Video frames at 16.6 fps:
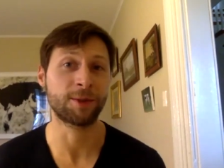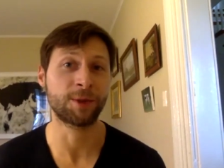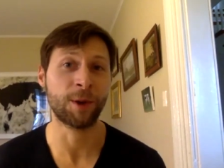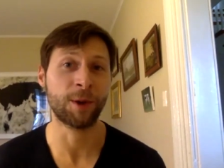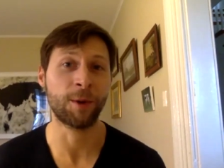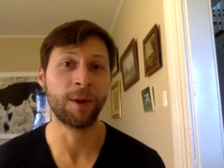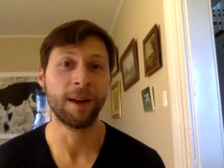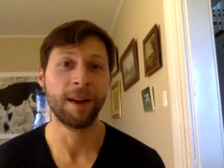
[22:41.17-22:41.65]

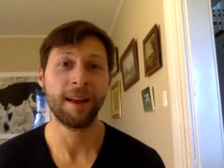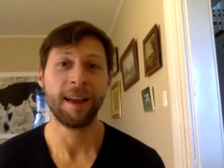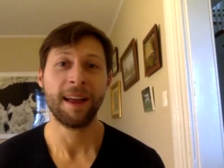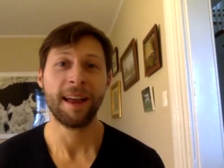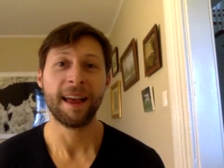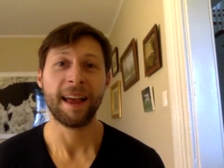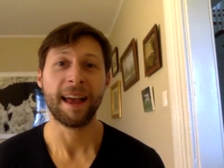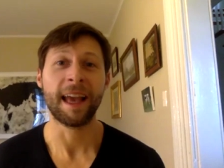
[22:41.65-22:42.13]
So,
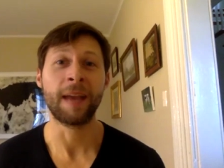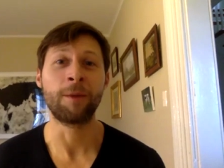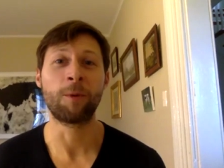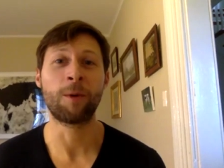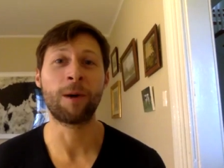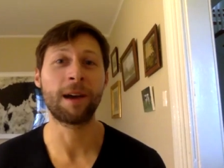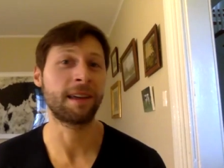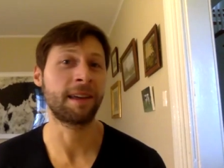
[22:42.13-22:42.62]
in
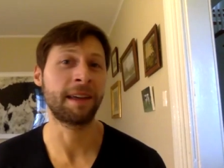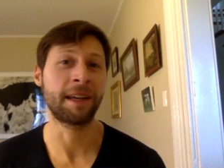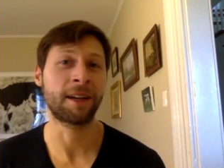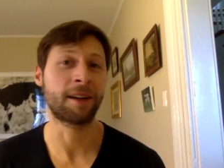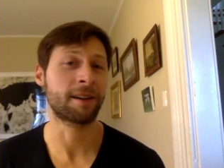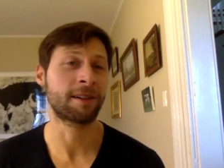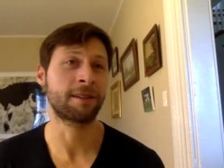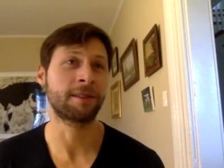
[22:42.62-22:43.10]
what
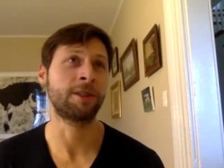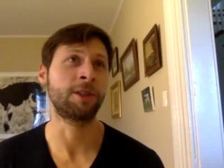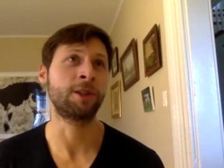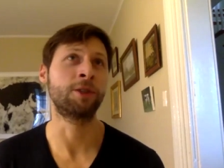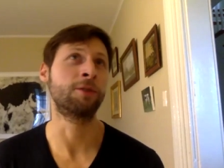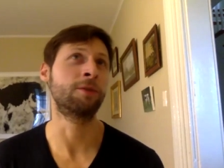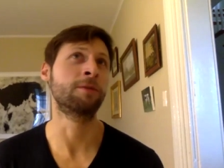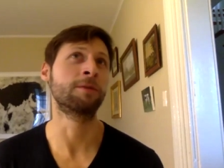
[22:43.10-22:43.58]
year could
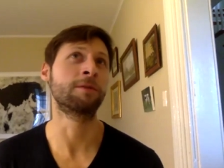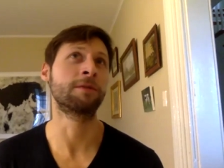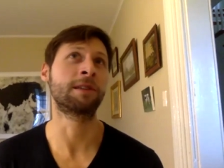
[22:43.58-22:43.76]
you